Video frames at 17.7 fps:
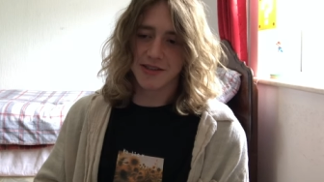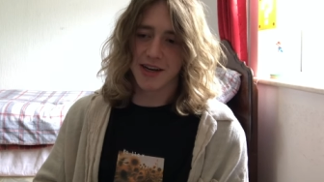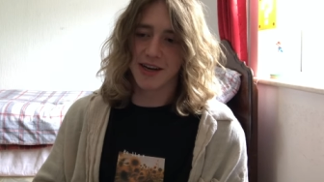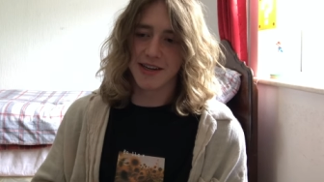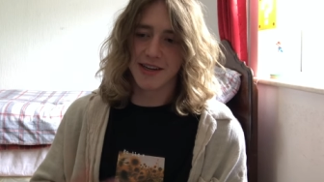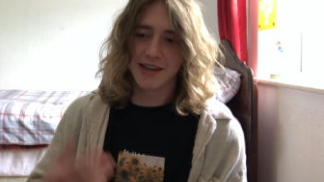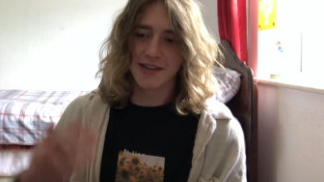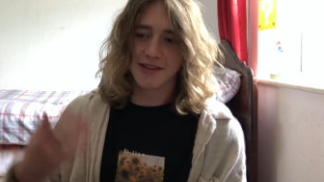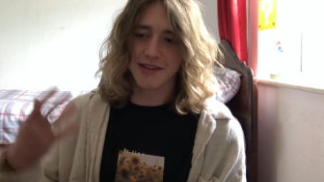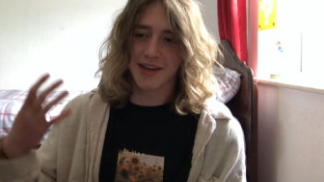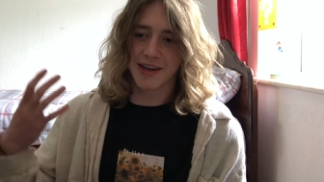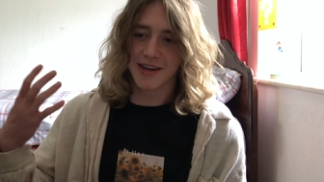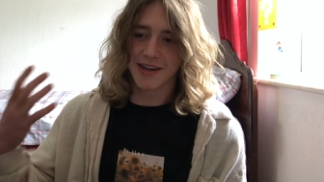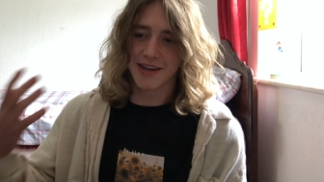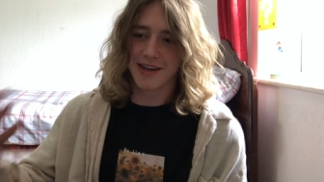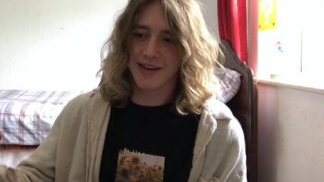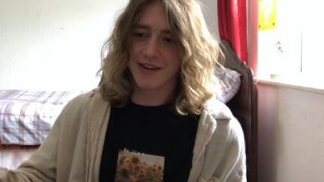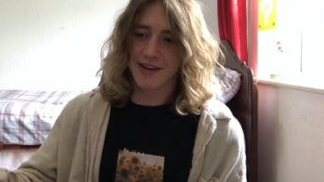I didn't
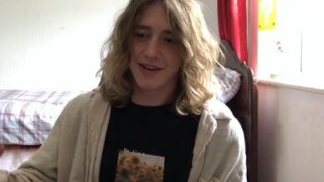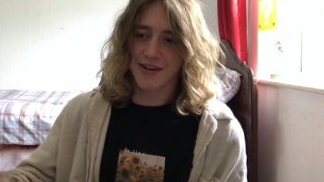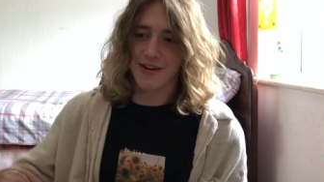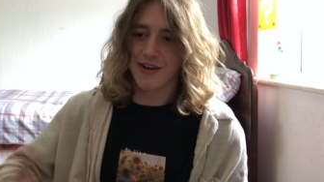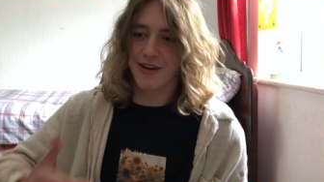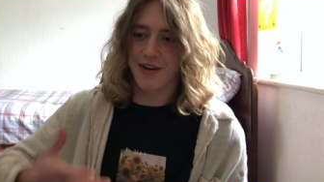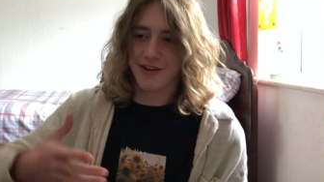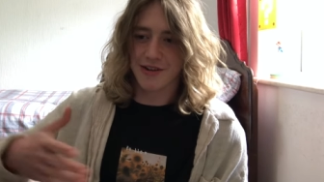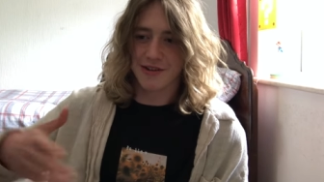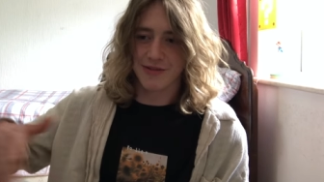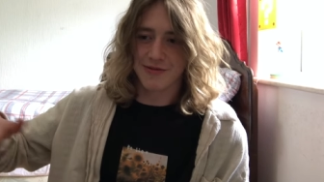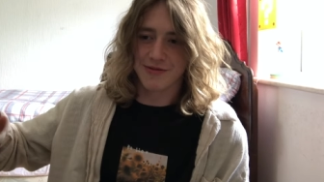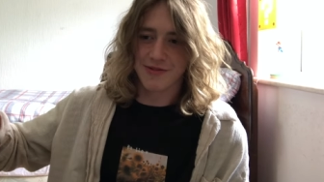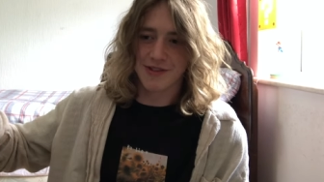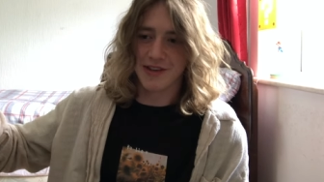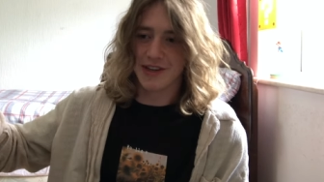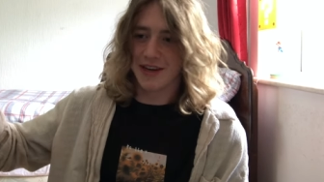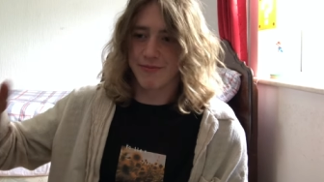like all of
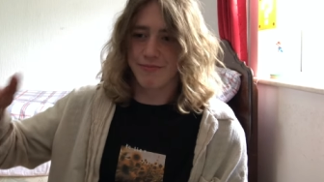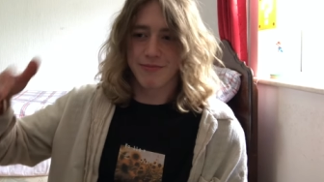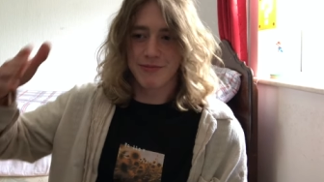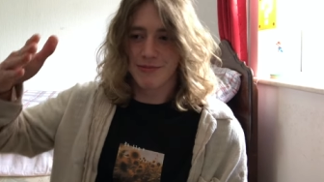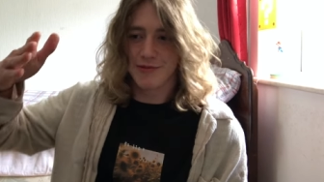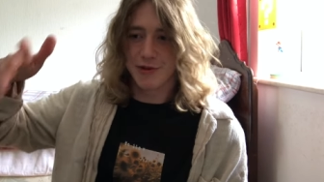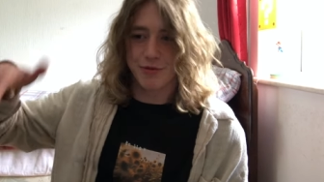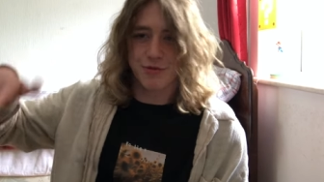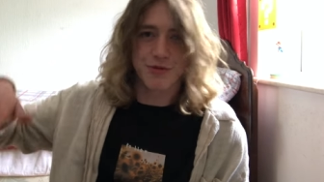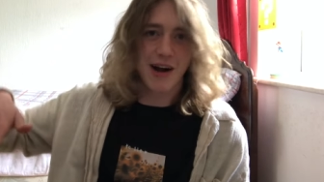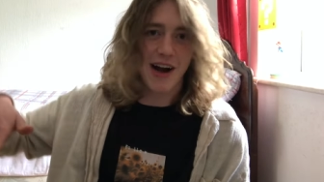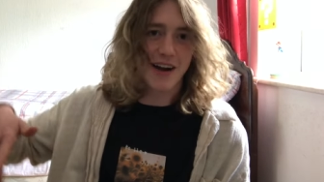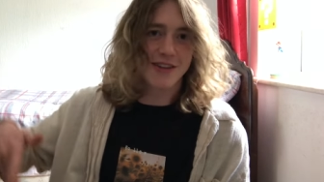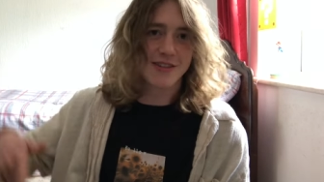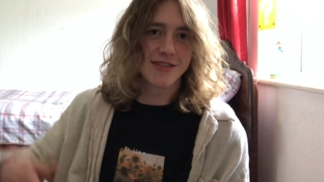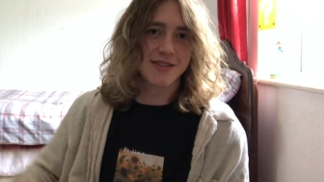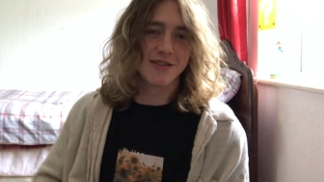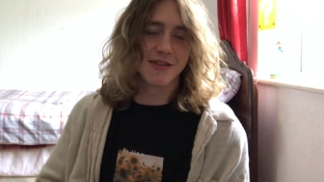the
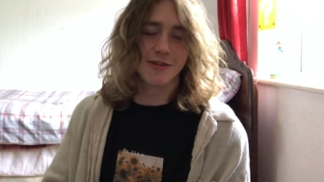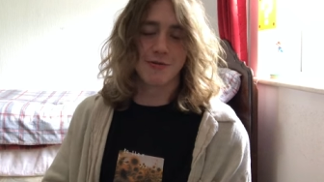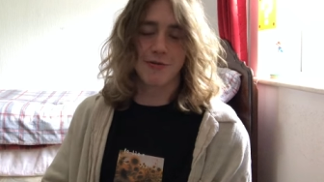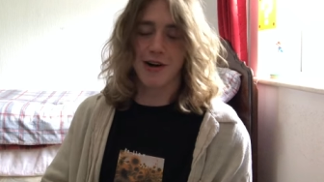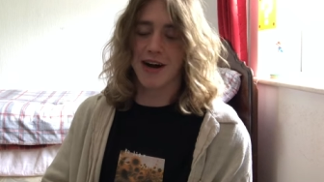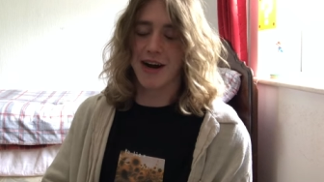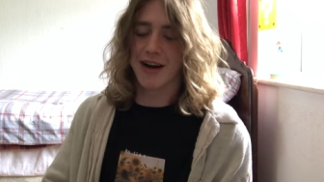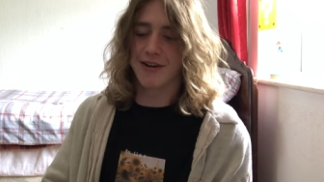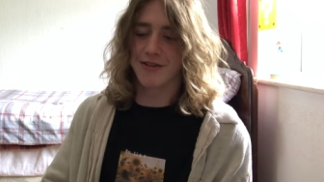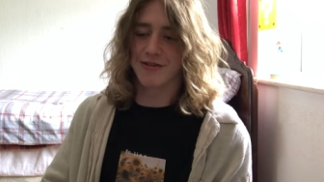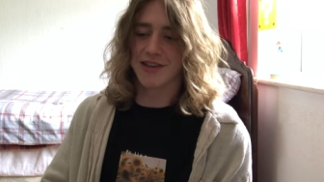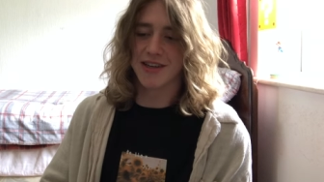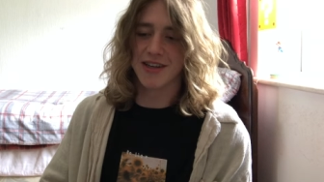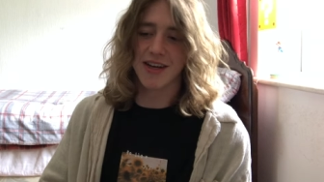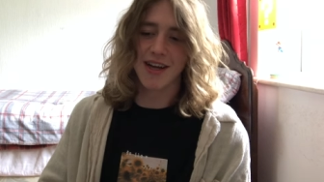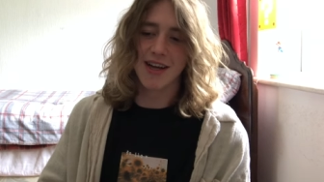cracks in the ground,